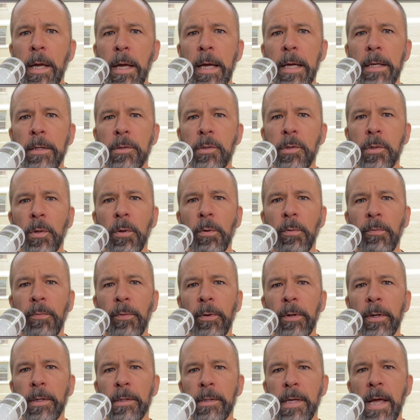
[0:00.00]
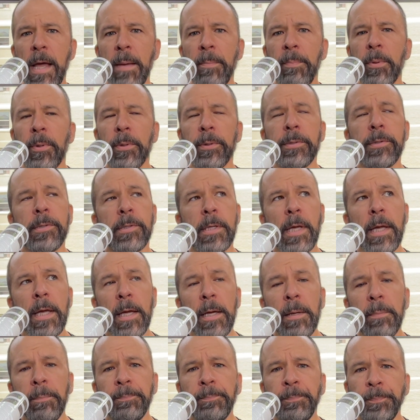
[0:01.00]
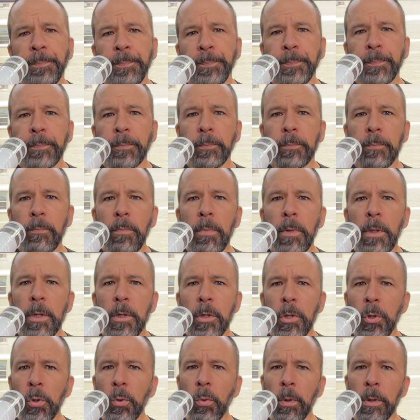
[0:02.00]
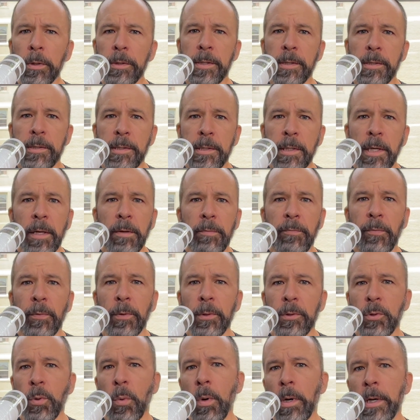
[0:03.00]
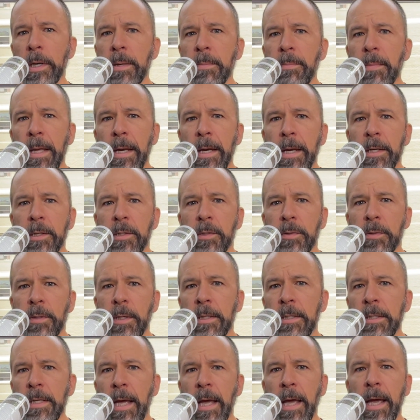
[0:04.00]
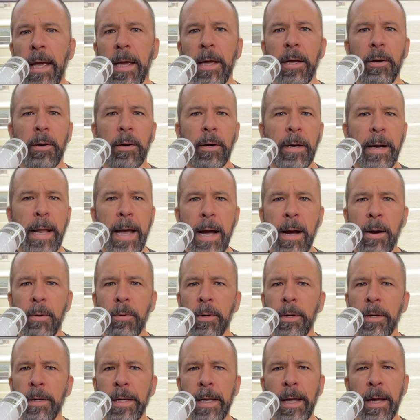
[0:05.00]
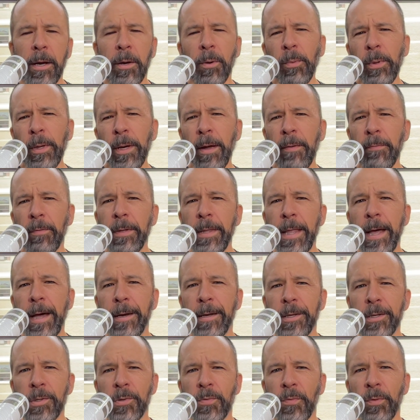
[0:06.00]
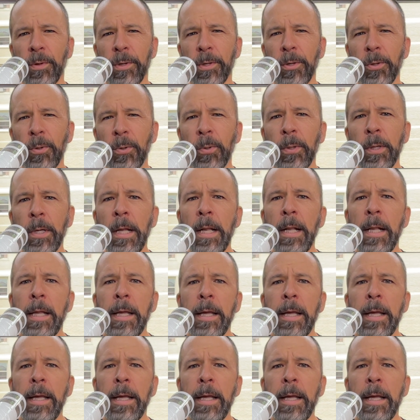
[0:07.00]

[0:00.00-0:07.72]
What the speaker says: And so, for example, say you were to sit for 20 minutes a day or an hour a day or whatever that is for you.